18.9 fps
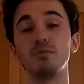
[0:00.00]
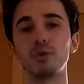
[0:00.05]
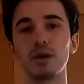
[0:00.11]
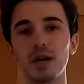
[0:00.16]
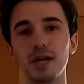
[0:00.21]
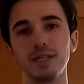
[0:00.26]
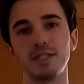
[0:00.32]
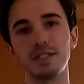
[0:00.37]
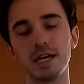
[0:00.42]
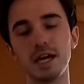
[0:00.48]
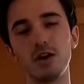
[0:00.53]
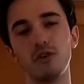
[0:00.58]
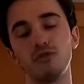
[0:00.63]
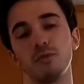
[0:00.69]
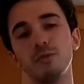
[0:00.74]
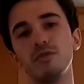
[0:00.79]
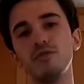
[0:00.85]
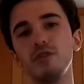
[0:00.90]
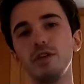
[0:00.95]
you can probably tell
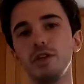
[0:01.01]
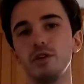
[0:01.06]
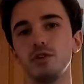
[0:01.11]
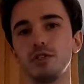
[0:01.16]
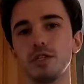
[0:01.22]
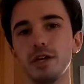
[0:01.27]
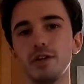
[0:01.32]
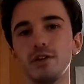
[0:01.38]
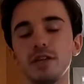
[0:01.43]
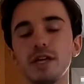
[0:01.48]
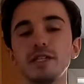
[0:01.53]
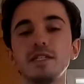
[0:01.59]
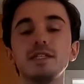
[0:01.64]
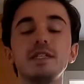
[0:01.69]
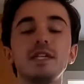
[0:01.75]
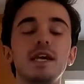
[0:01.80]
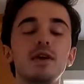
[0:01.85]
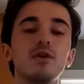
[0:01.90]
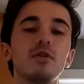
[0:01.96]
from the video title that
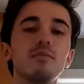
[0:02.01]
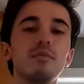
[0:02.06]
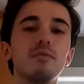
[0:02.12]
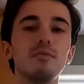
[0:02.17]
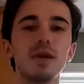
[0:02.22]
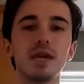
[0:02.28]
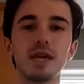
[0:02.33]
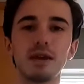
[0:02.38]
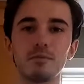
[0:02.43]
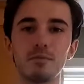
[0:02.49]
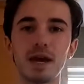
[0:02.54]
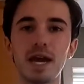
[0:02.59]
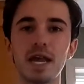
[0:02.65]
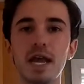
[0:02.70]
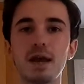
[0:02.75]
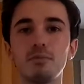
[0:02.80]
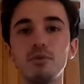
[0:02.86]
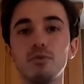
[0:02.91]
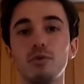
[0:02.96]
today we're going to be making
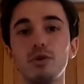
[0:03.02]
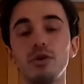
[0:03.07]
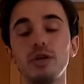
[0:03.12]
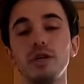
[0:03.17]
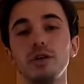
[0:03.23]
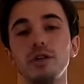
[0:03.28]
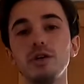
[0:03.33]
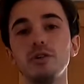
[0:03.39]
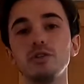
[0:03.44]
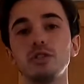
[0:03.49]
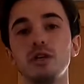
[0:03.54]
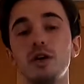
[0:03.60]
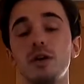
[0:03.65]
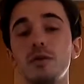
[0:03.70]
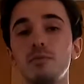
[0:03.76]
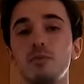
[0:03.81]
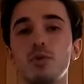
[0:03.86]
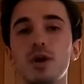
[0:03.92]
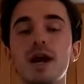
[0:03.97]
pineapple mojitos.
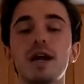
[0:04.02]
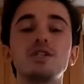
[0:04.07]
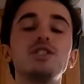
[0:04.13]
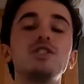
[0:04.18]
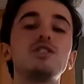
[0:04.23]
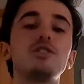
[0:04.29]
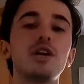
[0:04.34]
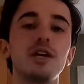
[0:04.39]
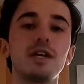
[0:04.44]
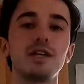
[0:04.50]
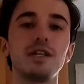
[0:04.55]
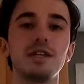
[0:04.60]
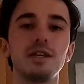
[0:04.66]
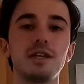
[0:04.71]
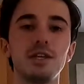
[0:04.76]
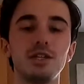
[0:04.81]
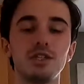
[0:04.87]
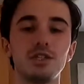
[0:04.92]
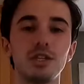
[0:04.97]
We're actually starting in
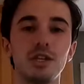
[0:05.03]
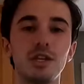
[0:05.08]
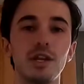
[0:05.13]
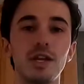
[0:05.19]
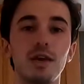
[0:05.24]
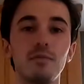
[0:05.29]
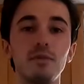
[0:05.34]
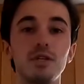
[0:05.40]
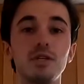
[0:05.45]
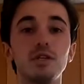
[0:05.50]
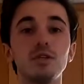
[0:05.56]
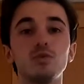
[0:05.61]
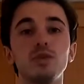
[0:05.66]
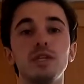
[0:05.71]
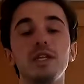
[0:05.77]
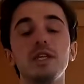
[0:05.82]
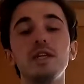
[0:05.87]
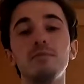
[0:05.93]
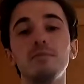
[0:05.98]
the kitchen today because
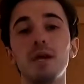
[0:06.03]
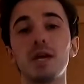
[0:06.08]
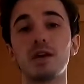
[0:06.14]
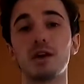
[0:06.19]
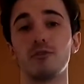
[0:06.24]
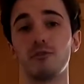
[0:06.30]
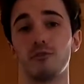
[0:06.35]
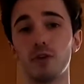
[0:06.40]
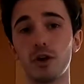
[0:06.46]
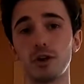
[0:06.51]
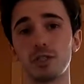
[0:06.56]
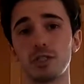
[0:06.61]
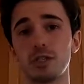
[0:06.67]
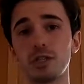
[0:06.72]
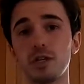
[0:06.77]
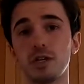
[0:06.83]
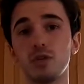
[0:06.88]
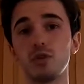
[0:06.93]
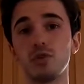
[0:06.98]
we need to make our
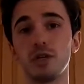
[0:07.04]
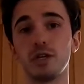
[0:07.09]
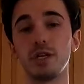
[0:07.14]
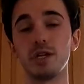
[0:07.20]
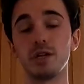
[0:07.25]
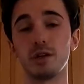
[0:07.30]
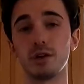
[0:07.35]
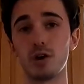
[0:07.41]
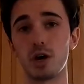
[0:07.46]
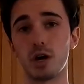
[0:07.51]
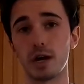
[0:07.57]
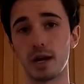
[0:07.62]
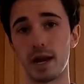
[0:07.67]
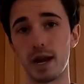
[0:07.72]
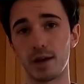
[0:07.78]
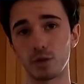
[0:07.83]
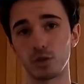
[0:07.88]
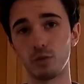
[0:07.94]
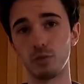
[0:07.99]
first ingredient on
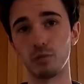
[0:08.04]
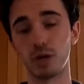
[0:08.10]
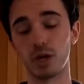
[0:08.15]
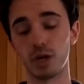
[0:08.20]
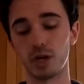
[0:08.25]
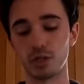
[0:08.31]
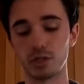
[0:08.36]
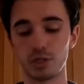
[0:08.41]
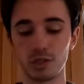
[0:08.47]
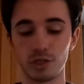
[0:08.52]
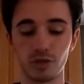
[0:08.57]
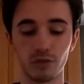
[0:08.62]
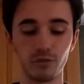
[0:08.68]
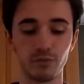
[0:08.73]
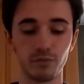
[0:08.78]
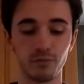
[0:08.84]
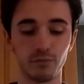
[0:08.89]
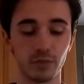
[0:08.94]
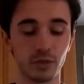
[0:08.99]
an actual burner
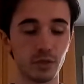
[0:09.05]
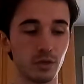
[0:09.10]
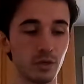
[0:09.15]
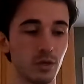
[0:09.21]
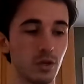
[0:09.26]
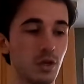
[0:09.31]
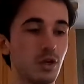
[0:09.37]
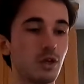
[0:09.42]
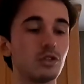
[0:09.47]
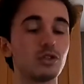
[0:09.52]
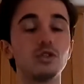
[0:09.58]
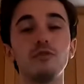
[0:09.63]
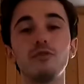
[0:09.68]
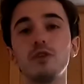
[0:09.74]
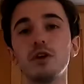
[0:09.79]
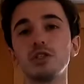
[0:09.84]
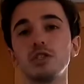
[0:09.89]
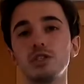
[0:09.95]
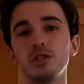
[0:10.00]
stove. So the
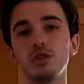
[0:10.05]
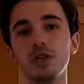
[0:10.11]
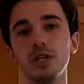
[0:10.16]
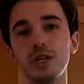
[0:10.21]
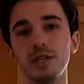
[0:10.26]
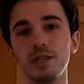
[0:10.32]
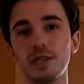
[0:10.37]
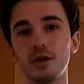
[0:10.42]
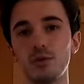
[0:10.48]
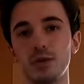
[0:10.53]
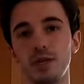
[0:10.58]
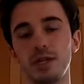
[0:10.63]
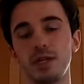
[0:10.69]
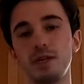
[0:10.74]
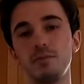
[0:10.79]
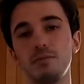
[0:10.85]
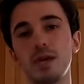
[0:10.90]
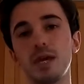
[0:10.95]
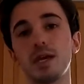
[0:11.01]
first ingredient that we
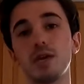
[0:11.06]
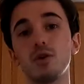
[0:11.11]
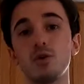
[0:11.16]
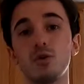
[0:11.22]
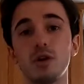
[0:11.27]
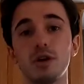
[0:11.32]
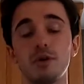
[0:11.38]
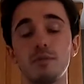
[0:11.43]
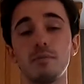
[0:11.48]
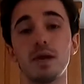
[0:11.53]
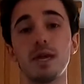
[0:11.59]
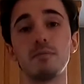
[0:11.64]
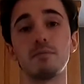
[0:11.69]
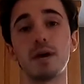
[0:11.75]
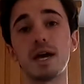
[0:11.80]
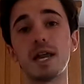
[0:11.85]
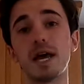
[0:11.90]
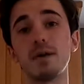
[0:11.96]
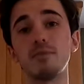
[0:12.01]
need to make in order to
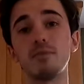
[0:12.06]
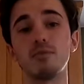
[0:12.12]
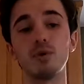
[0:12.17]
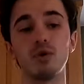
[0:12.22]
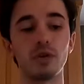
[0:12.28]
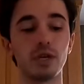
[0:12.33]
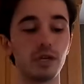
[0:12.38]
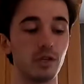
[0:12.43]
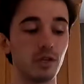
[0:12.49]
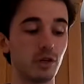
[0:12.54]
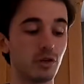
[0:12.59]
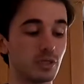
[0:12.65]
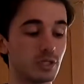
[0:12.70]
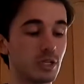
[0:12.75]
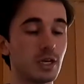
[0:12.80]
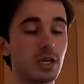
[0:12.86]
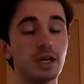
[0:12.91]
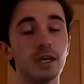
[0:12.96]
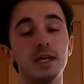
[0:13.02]
make pineapple
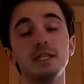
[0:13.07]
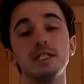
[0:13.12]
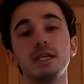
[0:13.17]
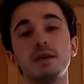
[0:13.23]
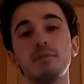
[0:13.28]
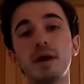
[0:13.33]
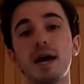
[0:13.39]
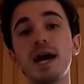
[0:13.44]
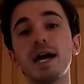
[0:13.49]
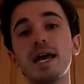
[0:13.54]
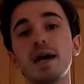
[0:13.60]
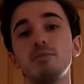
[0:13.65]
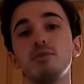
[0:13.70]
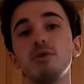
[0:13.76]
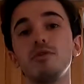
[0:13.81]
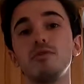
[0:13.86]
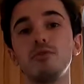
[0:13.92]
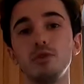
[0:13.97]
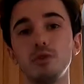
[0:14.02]
mojitos is a
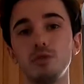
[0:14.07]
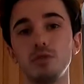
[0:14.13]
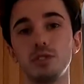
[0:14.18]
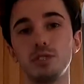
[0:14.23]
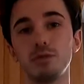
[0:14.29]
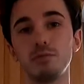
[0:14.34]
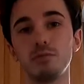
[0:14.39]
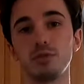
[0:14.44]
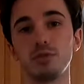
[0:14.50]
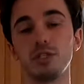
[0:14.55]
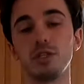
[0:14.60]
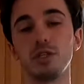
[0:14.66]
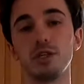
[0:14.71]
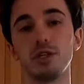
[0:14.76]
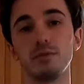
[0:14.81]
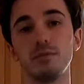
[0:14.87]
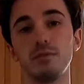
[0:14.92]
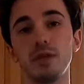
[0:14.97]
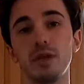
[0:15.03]
pineapple-infused simple
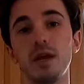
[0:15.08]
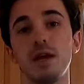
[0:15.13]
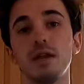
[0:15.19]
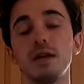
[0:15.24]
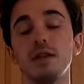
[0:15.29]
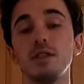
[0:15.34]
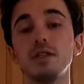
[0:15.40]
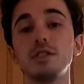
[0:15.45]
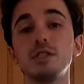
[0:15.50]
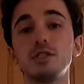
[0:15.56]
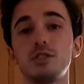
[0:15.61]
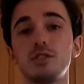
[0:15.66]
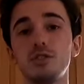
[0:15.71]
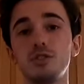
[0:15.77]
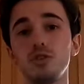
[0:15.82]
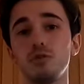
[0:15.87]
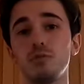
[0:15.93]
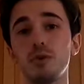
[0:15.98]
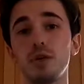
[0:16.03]
syrup. Now this is
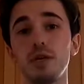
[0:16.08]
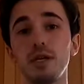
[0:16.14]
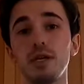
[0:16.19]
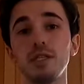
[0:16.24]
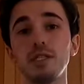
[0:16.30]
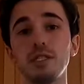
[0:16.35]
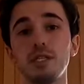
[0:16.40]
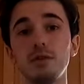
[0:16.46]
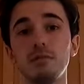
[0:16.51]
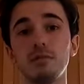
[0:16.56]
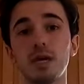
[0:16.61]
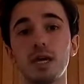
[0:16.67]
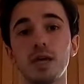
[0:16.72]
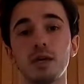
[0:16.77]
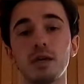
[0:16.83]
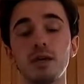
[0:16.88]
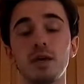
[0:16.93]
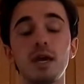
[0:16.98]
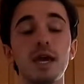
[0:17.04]
super easy to
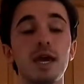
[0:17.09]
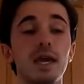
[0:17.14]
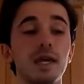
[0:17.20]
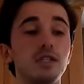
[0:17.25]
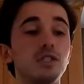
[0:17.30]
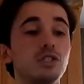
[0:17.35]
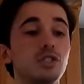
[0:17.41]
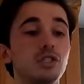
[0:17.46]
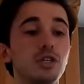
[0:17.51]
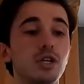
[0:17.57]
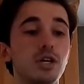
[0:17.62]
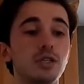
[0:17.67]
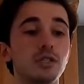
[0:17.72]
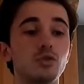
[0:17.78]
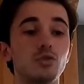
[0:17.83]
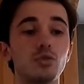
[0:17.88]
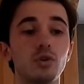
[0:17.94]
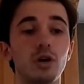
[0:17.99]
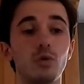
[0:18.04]
make. It's
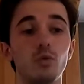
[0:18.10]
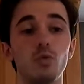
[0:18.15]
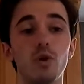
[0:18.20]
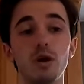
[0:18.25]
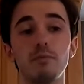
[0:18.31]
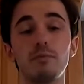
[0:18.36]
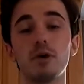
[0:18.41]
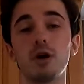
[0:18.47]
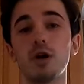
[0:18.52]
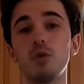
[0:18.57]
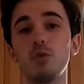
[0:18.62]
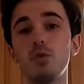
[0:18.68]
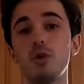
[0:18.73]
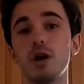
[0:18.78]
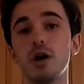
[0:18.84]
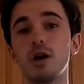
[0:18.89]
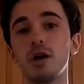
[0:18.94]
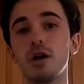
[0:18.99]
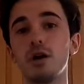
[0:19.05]
just 1 part
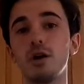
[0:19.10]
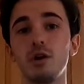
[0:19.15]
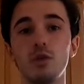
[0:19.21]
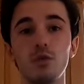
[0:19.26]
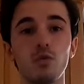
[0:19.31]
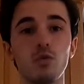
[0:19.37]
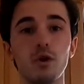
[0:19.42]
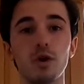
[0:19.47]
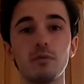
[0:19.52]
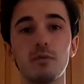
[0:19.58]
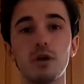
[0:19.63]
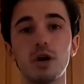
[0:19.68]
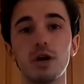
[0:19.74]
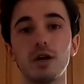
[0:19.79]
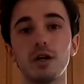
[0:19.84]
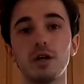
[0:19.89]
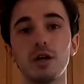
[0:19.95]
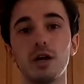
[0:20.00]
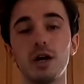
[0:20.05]
water, 1
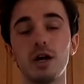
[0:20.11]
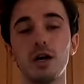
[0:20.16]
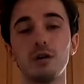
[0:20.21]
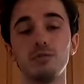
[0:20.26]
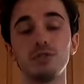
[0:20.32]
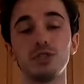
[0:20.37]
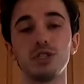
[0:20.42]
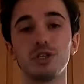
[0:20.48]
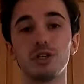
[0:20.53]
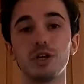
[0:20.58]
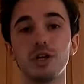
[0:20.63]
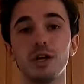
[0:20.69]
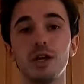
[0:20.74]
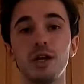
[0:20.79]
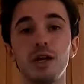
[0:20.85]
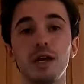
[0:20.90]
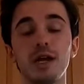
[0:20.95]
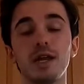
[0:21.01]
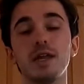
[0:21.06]
part
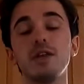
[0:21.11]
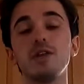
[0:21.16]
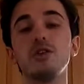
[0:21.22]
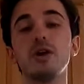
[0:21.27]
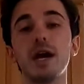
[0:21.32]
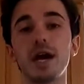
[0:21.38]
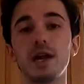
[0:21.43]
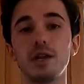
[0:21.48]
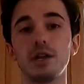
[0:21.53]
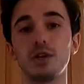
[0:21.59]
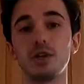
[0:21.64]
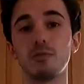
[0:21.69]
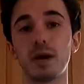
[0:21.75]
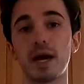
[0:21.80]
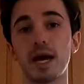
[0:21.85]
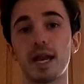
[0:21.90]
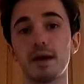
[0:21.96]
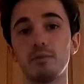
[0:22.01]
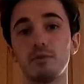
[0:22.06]
sugar, and then you add in your
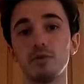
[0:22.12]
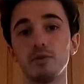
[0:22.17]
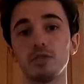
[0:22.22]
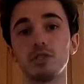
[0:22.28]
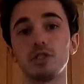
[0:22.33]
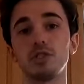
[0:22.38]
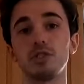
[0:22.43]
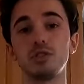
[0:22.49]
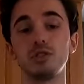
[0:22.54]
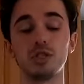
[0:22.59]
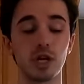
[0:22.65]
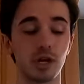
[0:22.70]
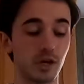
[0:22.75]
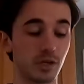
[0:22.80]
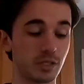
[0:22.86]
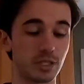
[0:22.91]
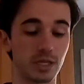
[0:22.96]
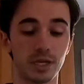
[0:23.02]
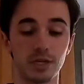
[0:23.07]
pineapple
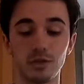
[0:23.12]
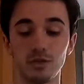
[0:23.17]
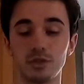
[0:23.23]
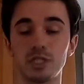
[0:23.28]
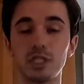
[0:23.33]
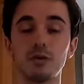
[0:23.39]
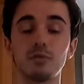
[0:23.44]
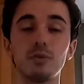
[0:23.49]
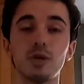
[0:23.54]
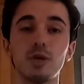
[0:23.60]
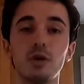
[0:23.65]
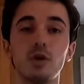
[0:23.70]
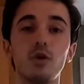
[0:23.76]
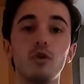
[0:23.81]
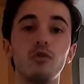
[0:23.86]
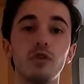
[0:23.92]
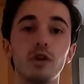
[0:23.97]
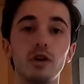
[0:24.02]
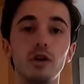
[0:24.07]
chunks and you simmer it
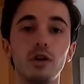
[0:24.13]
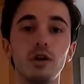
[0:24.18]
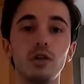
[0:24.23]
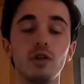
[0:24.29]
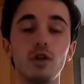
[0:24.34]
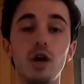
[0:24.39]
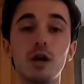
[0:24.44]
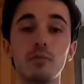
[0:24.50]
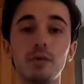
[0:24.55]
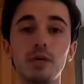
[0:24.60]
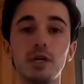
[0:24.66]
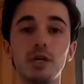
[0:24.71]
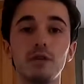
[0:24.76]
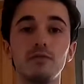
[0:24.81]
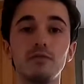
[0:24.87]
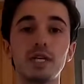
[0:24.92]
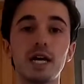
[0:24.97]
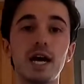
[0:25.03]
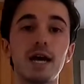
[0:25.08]
over a long
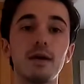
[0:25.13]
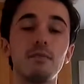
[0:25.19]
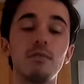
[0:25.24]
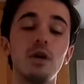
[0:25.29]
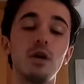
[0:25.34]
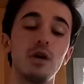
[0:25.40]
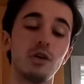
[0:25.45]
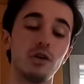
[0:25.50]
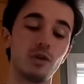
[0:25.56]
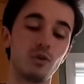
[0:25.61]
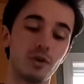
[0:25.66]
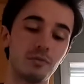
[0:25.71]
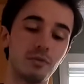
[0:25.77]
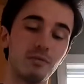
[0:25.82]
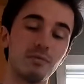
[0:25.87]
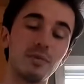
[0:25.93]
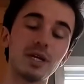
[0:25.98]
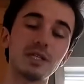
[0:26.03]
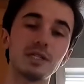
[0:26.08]
period of time. You want to
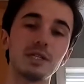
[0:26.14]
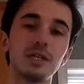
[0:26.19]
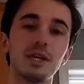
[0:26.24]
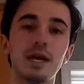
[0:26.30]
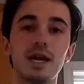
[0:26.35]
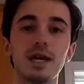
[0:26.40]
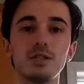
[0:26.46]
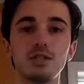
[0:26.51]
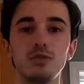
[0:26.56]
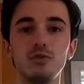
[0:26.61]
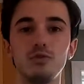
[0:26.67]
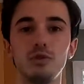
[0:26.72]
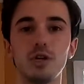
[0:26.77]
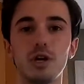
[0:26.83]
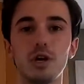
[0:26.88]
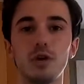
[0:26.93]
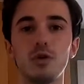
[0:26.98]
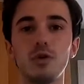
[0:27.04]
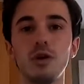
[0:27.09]
be mixing it as you
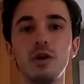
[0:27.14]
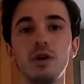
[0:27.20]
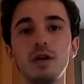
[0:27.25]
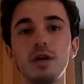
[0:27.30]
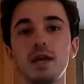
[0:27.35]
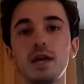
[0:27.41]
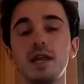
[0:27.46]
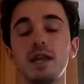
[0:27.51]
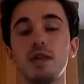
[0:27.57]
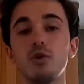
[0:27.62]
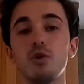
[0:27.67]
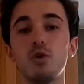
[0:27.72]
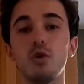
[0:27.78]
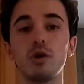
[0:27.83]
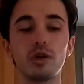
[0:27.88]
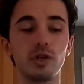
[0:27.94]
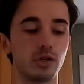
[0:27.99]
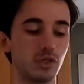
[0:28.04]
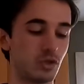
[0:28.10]
go in
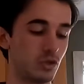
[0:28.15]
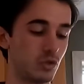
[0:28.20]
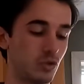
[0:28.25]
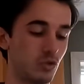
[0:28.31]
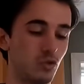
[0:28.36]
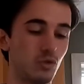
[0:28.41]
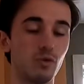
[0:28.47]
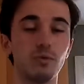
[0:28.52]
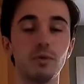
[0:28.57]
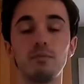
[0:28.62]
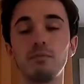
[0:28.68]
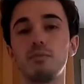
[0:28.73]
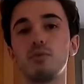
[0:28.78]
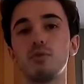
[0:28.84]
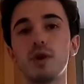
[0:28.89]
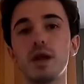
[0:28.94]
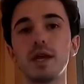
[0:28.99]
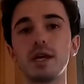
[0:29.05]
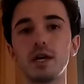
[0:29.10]
order to
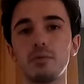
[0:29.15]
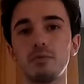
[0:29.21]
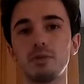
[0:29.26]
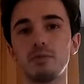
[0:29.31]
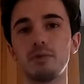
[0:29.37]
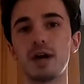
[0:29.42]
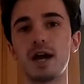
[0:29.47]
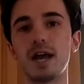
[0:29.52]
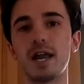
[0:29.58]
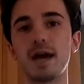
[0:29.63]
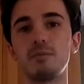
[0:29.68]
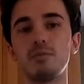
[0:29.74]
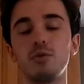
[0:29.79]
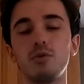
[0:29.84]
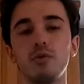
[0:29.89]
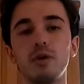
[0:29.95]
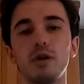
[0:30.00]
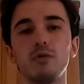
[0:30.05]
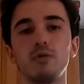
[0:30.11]
break up the
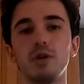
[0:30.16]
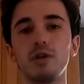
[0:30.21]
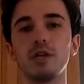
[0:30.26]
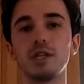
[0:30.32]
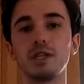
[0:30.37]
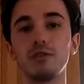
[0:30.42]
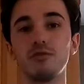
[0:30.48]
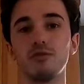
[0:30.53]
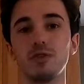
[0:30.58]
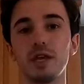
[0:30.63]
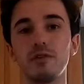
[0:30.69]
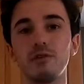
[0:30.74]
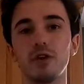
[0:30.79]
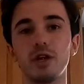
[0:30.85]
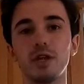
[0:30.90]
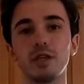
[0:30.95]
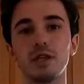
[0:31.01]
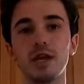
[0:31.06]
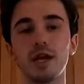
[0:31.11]
pineapple and really get the
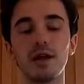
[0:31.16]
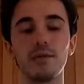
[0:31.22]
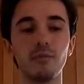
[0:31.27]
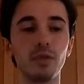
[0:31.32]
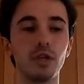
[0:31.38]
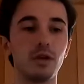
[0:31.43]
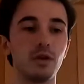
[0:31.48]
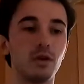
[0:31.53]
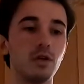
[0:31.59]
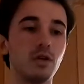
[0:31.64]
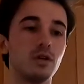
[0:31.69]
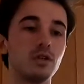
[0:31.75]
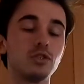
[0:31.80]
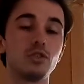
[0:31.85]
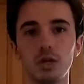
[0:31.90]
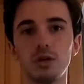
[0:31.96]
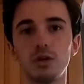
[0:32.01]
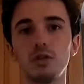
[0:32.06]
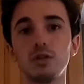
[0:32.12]
flavor in there.
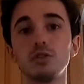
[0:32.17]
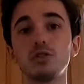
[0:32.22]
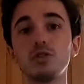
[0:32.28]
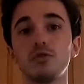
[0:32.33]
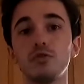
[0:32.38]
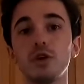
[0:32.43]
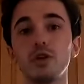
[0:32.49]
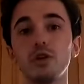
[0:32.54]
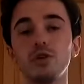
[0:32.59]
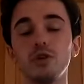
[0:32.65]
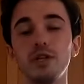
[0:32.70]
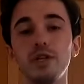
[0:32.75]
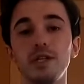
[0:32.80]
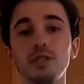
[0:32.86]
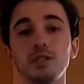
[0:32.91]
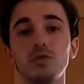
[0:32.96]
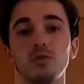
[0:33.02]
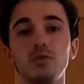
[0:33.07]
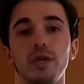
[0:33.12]
So for our
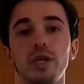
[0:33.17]
ingredients,